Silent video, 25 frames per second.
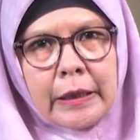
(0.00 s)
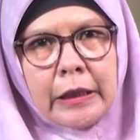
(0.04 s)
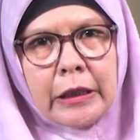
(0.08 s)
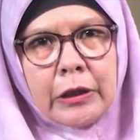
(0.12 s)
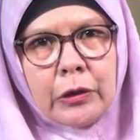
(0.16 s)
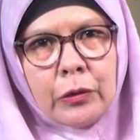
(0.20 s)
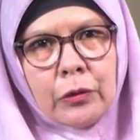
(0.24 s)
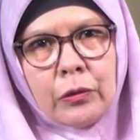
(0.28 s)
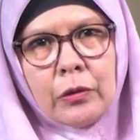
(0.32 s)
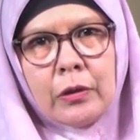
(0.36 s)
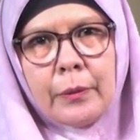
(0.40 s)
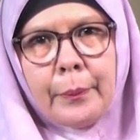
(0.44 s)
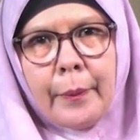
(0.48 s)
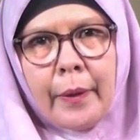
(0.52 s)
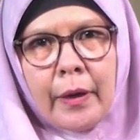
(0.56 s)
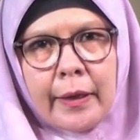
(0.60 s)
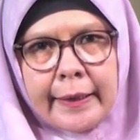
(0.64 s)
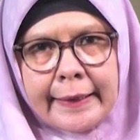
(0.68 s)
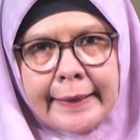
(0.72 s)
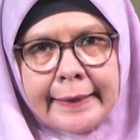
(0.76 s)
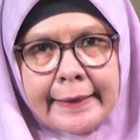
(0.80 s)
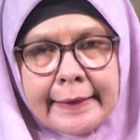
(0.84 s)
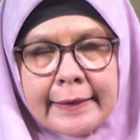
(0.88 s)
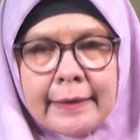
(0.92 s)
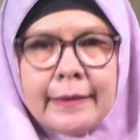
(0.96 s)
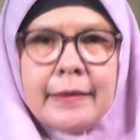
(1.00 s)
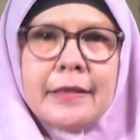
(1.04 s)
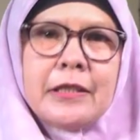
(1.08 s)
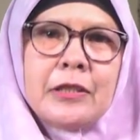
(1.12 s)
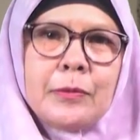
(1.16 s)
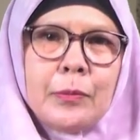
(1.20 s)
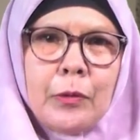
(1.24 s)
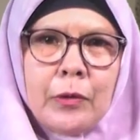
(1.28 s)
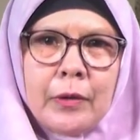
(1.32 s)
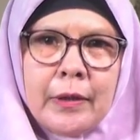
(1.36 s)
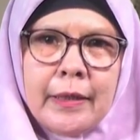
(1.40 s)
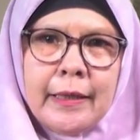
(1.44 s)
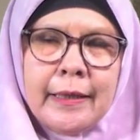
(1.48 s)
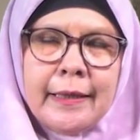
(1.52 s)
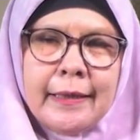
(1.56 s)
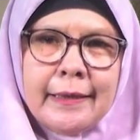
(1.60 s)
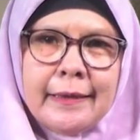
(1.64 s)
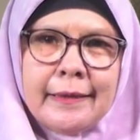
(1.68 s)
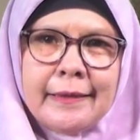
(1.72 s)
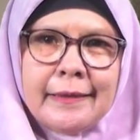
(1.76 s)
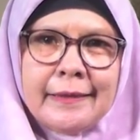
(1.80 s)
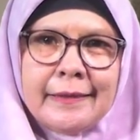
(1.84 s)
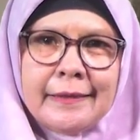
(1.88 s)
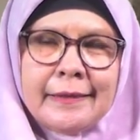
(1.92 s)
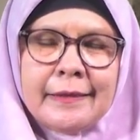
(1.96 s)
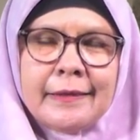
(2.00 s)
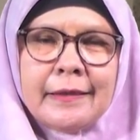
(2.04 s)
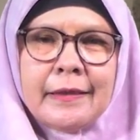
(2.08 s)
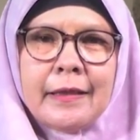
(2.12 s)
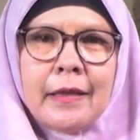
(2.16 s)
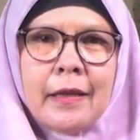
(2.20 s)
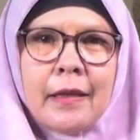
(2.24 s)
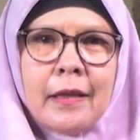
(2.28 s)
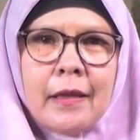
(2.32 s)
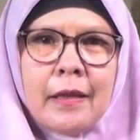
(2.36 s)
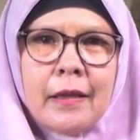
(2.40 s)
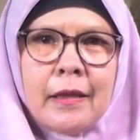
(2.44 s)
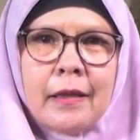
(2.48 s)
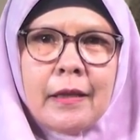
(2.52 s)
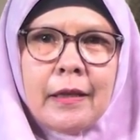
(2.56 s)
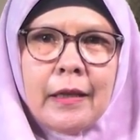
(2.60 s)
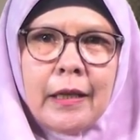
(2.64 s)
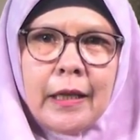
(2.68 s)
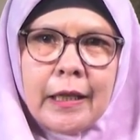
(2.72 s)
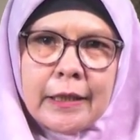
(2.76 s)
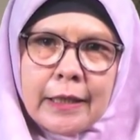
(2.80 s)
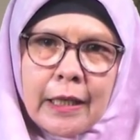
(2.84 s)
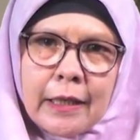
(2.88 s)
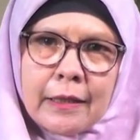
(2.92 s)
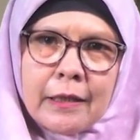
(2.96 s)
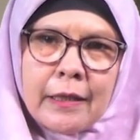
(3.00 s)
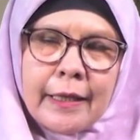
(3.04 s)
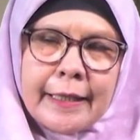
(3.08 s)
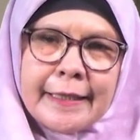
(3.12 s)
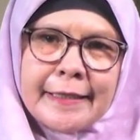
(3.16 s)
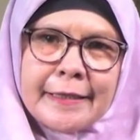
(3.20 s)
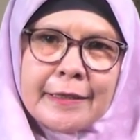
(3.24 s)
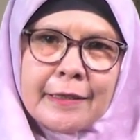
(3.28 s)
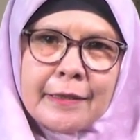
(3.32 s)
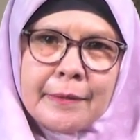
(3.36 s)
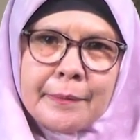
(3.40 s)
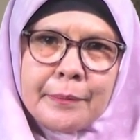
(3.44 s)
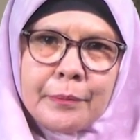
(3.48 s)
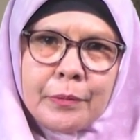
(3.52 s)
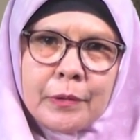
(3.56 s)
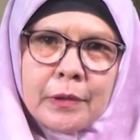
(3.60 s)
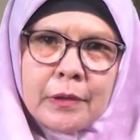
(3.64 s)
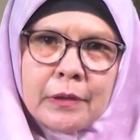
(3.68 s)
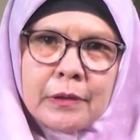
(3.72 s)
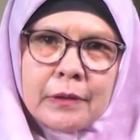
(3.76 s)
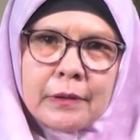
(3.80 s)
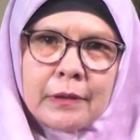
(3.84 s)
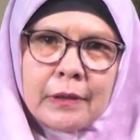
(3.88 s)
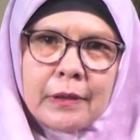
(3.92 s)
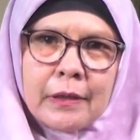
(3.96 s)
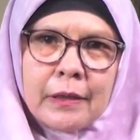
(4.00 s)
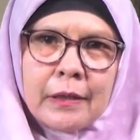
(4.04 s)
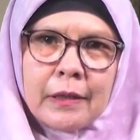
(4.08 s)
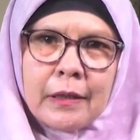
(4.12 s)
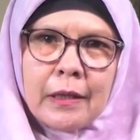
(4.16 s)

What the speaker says: to the market this morning. Another example,